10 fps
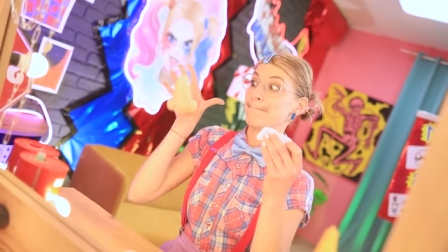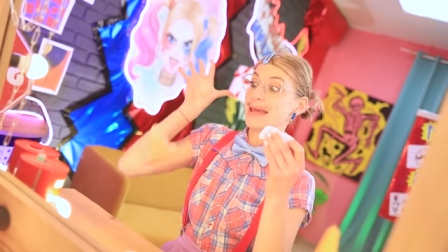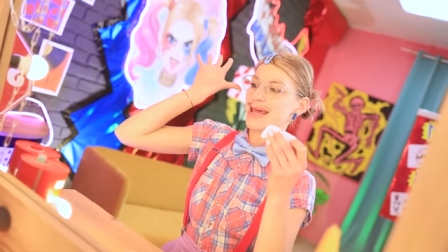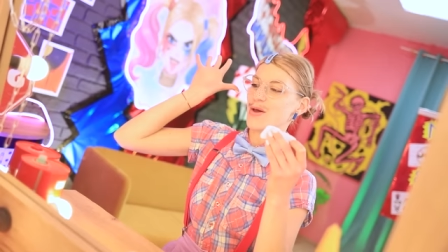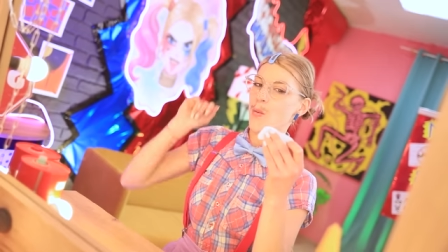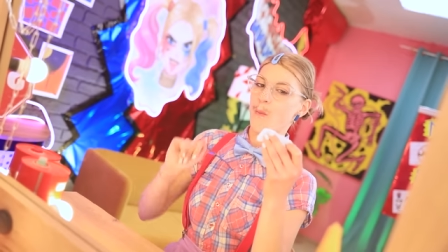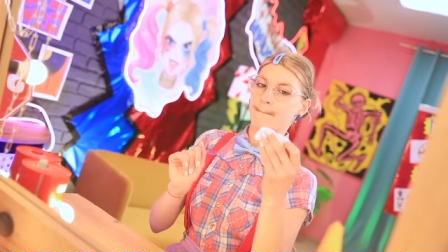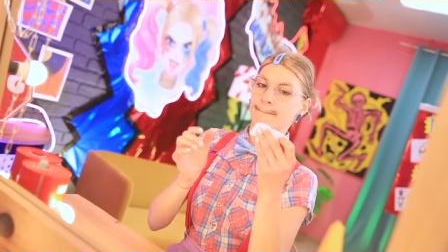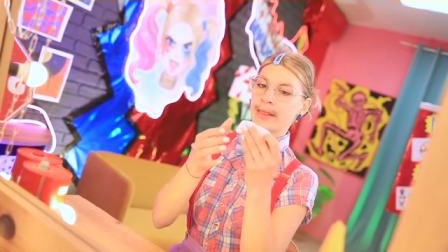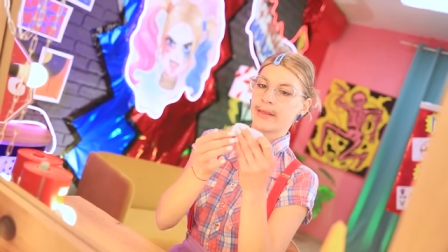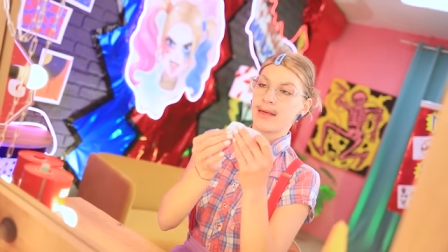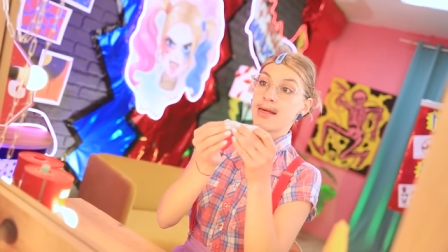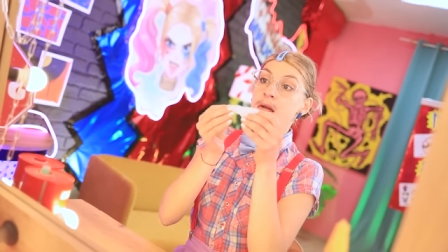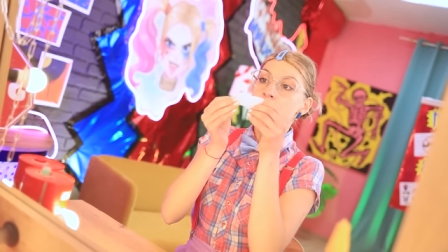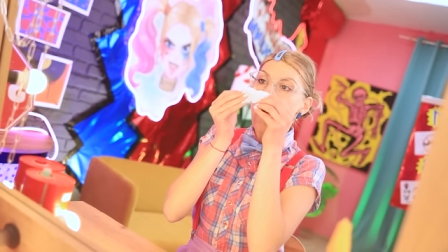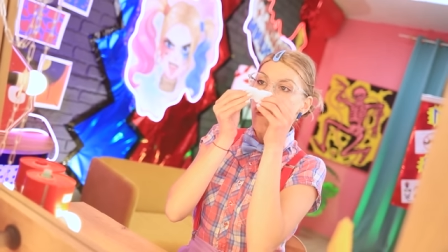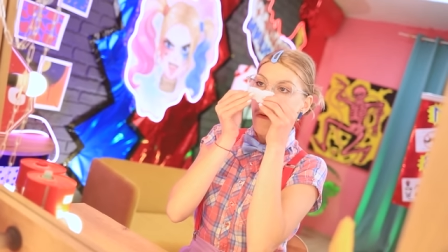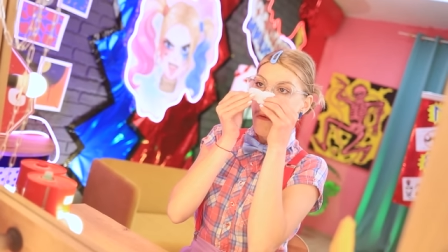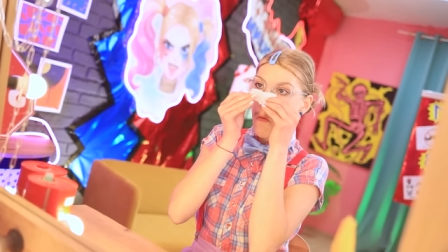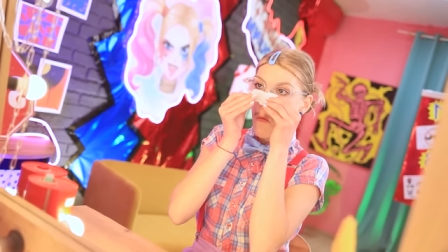It should work,
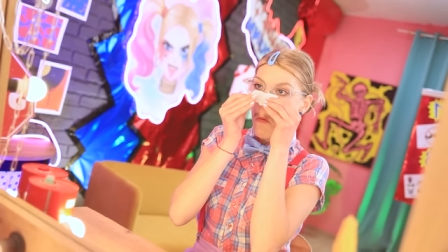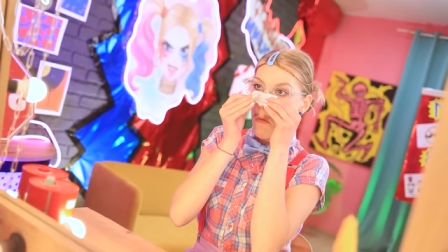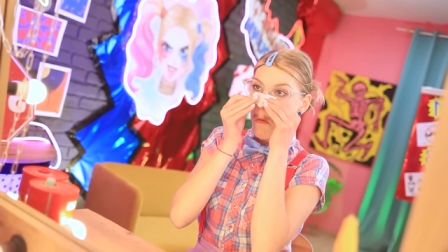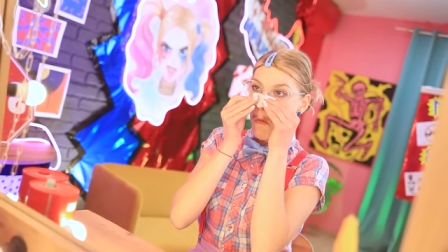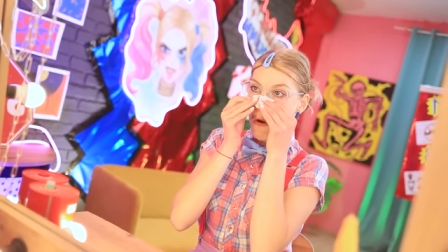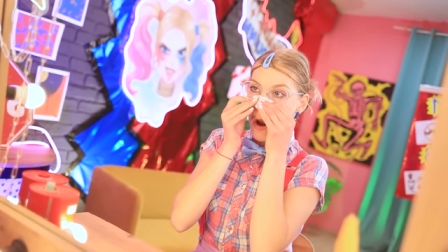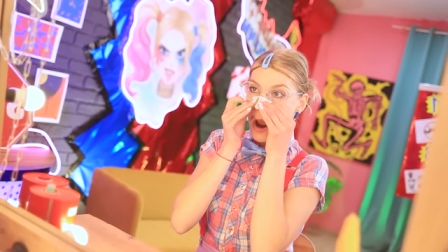probably.